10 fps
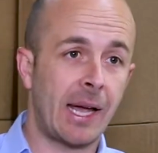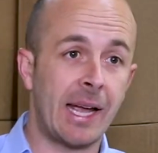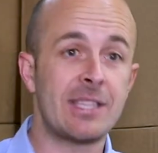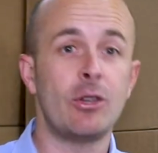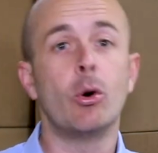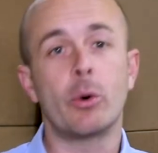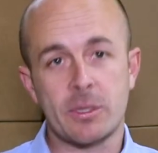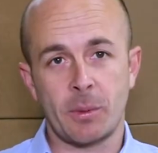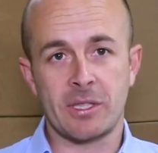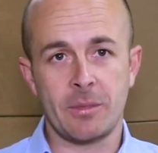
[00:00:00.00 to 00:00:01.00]
it's your
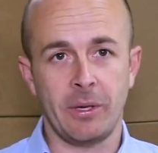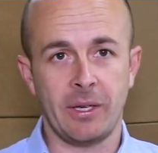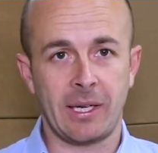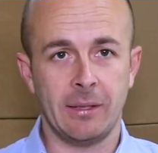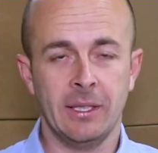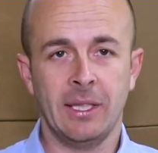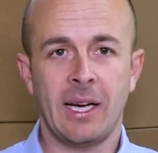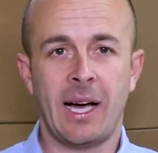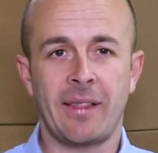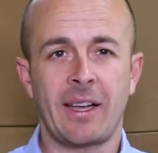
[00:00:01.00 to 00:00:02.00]
responsibility.
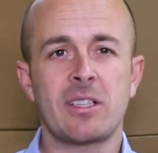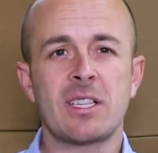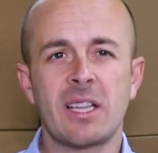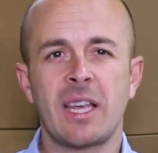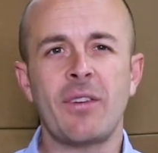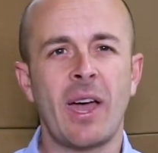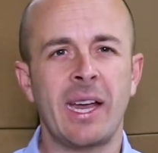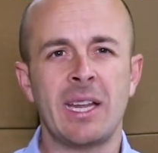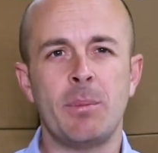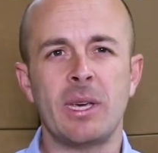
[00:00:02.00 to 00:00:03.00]
That'll just alleviate
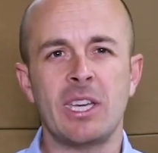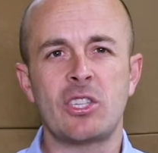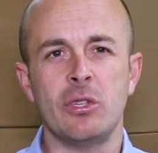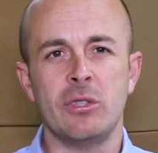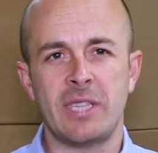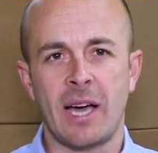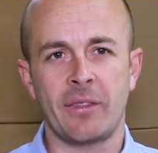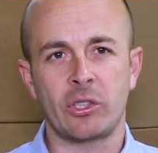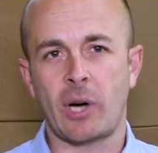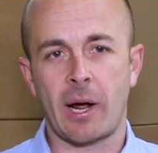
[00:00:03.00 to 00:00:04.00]
any big issues down
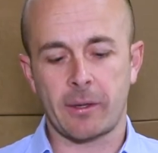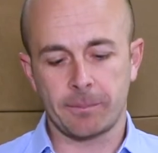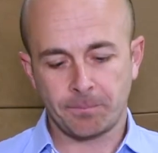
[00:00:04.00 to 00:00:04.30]
the track.